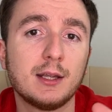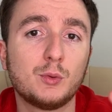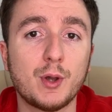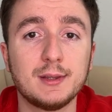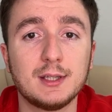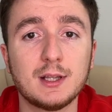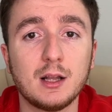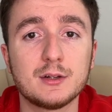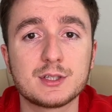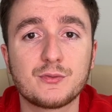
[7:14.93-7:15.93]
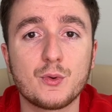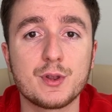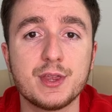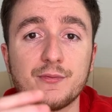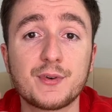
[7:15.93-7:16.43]
$20 for
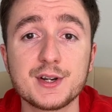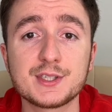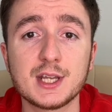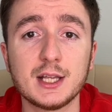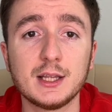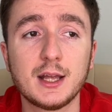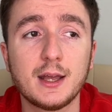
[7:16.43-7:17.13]
the first sale